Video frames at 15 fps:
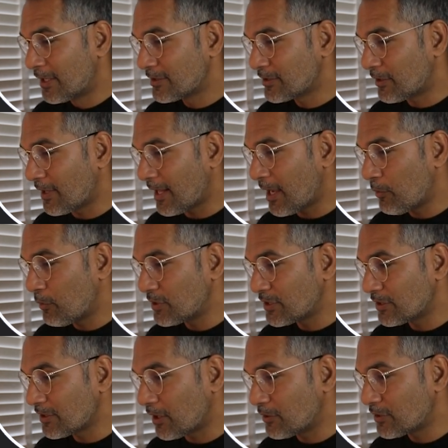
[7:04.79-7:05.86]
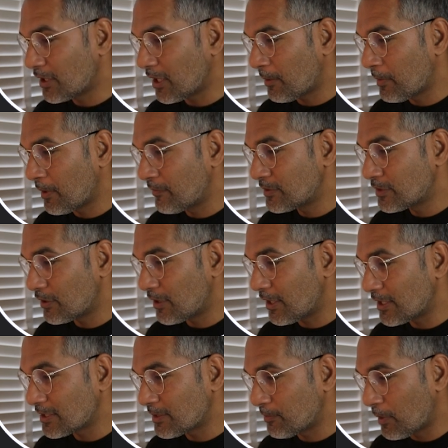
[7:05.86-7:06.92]
So now we're just going to come over to the
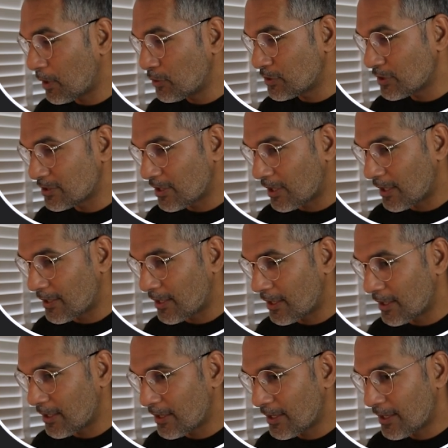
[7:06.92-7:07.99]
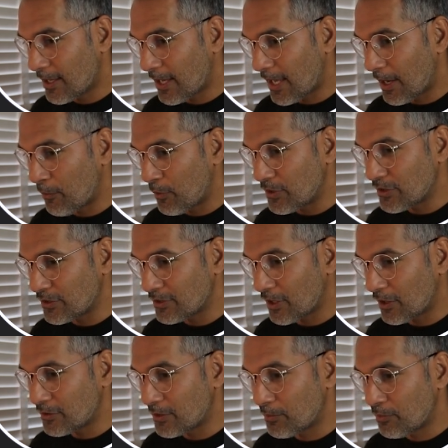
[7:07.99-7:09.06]
exposure slider, and we're just
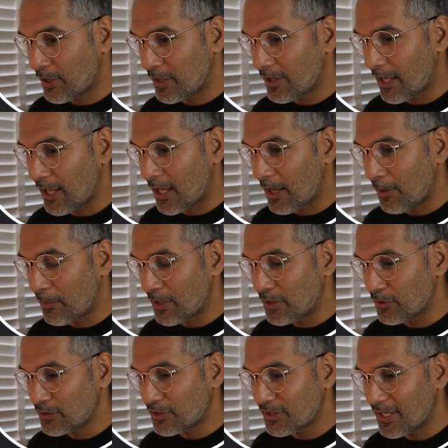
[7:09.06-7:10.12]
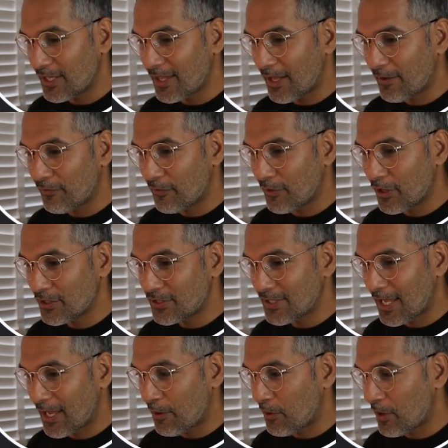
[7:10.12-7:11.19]
going to bring that up, and you'll see that first
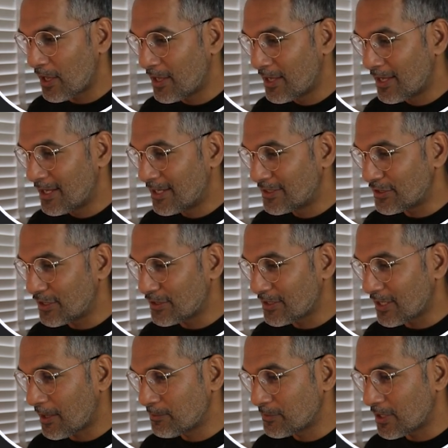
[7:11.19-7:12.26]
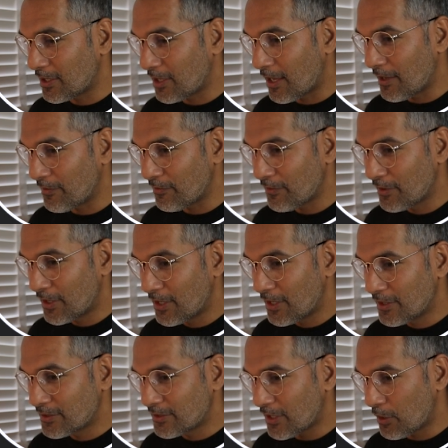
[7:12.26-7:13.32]
tower just come to life.
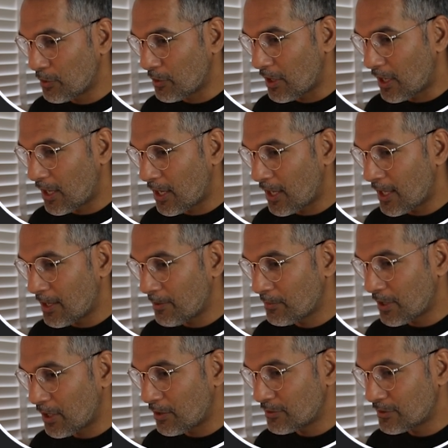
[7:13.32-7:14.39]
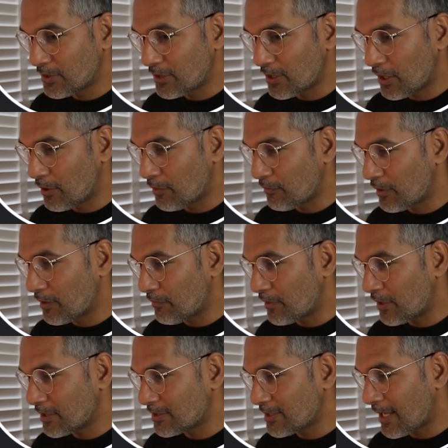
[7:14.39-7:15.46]
So I am going to go for the
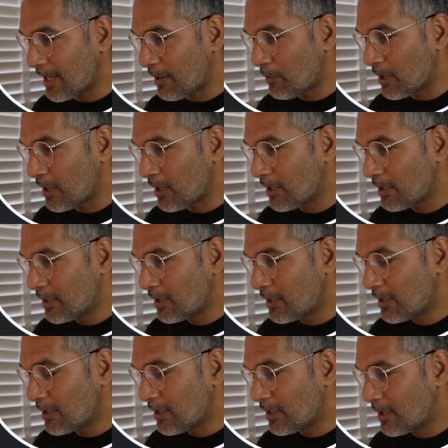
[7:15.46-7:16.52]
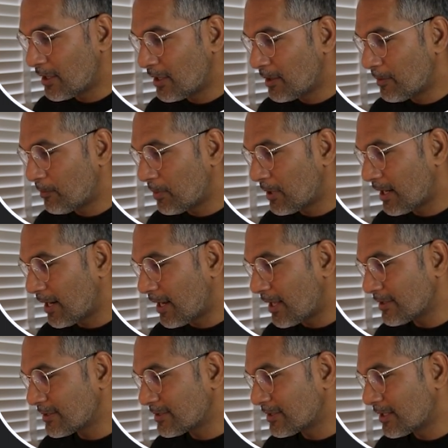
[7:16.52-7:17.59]
first tower
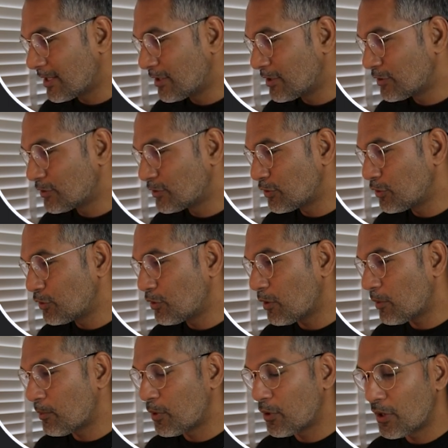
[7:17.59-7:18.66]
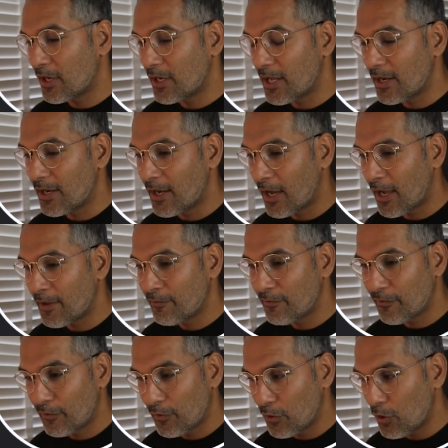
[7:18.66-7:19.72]
plus
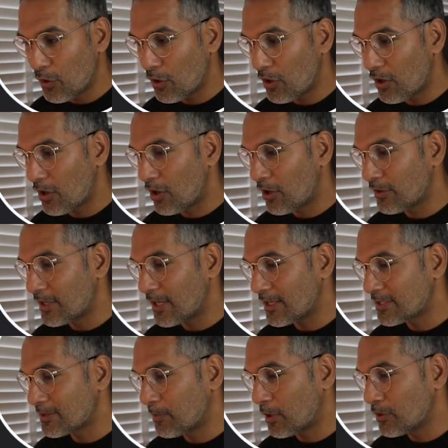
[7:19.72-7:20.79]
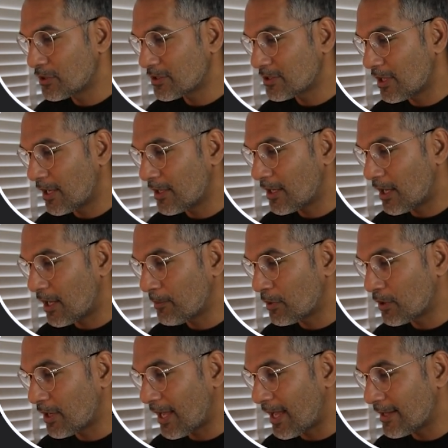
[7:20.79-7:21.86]
2.94 on the exposure slider. I'm
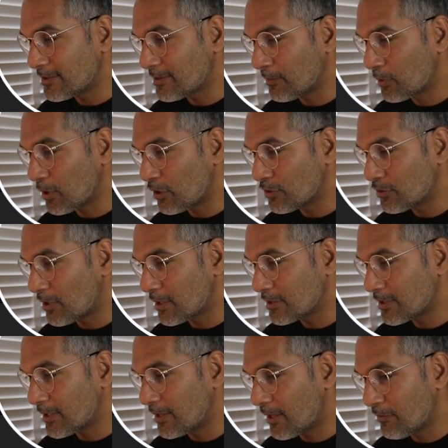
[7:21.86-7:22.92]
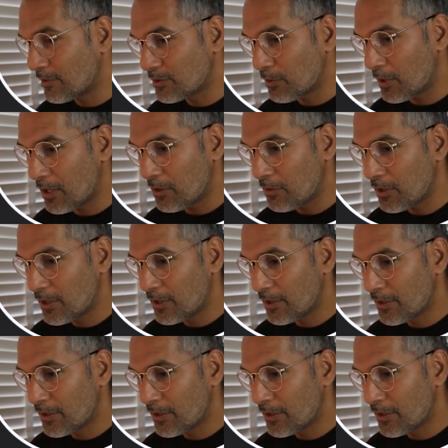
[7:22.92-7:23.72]
going to add some contrast in there as well.